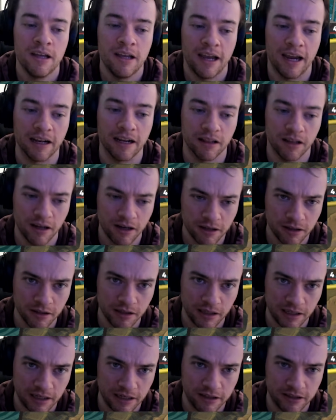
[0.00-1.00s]
And
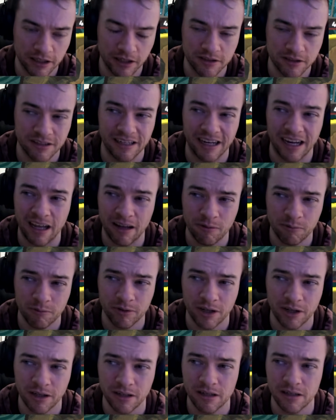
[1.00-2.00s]
luckily, he does not
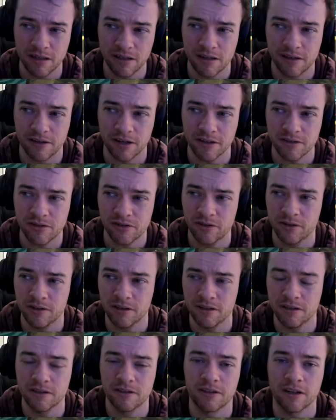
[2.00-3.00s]
run
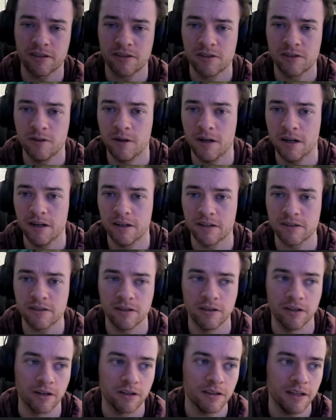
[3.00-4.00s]
Duskull, Dusknoir. It
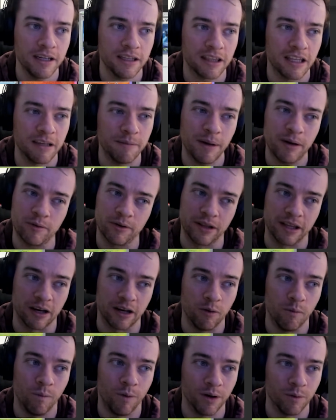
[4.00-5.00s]
doesn't look like. He might run like
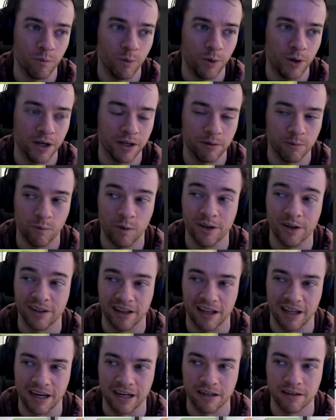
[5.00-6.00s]
a 1-1-1
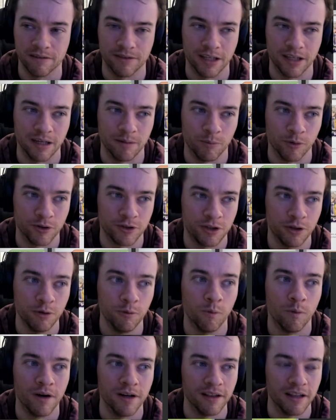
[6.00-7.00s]
line of them, or
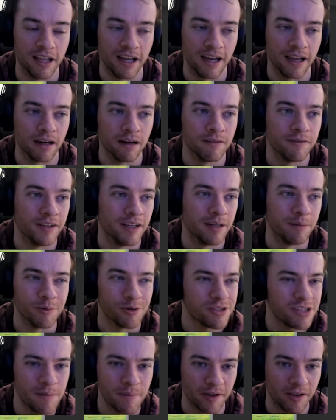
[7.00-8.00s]
2-1 line of them, or
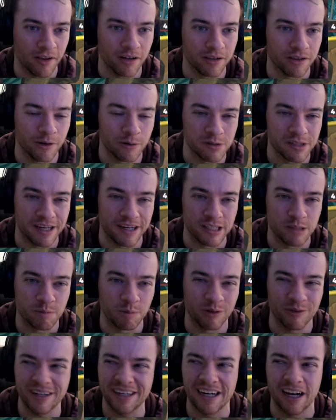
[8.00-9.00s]
something along those lines,
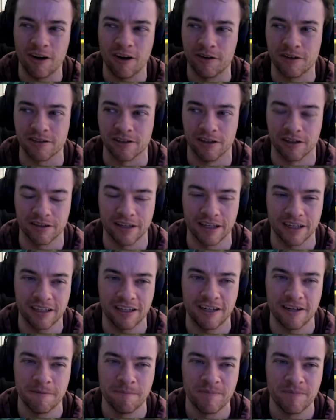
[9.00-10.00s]
but right now it doesn't look like it.